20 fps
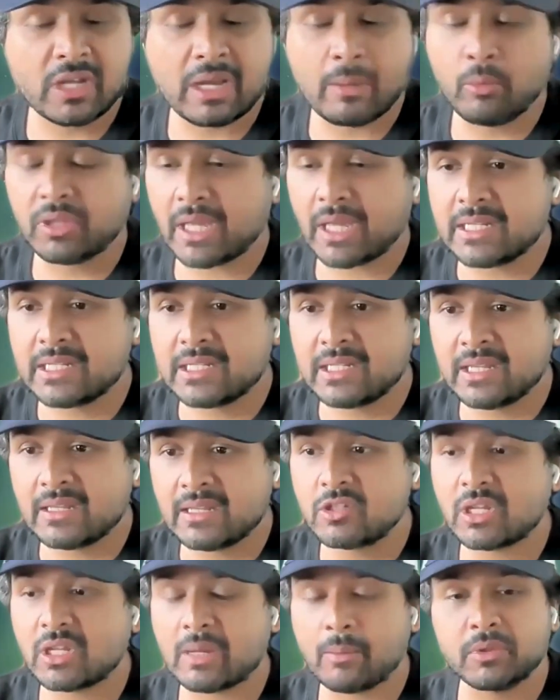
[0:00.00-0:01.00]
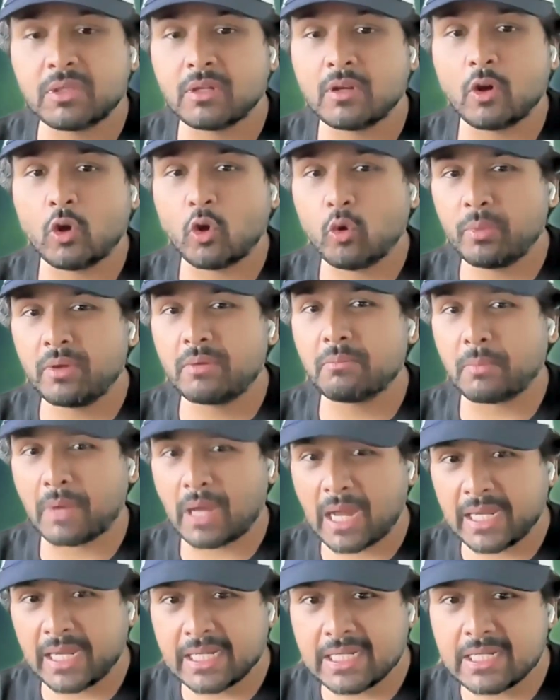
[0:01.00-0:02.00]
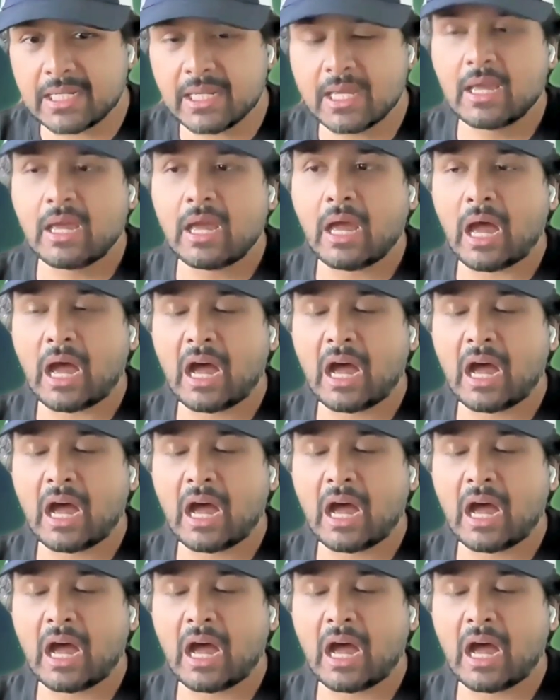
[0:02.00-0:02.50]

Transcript: you come with ideas, you come with an open mind,